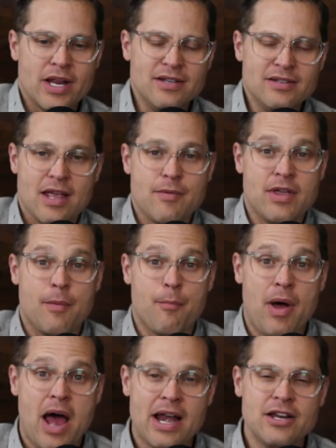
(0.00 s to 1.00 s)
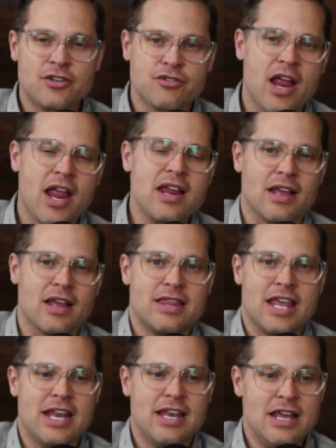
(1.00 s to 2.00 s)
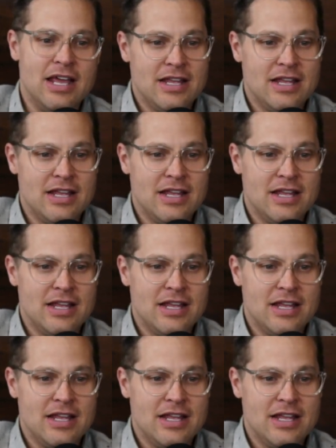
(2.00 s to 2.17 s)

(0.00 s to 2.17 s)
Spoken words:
is, they get potty trained, and then